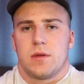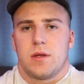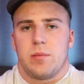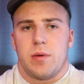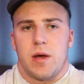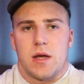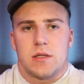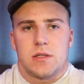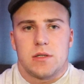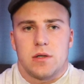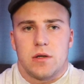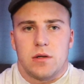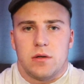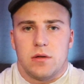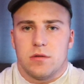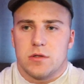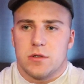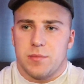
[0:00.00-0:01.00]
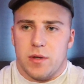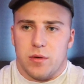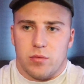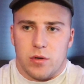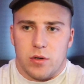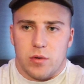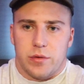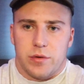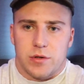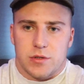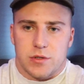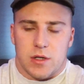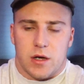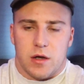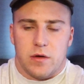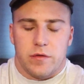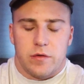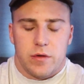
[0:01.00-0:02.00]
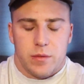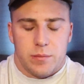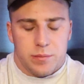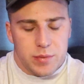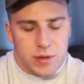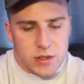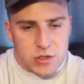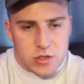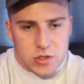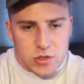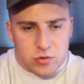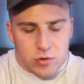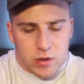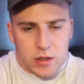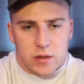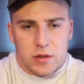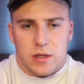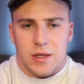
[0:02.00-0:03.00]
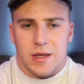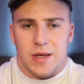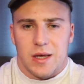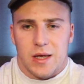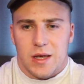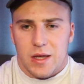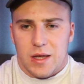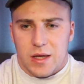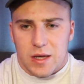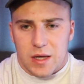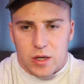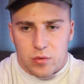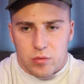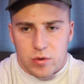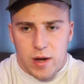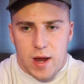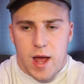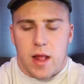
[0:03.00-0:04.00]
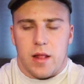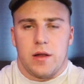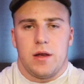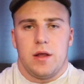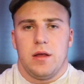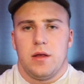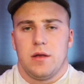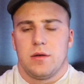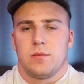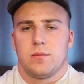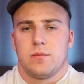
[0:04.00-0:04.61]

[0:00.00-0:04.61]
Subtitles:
The best thing you can do is be real with yourself. Be strictly in reality.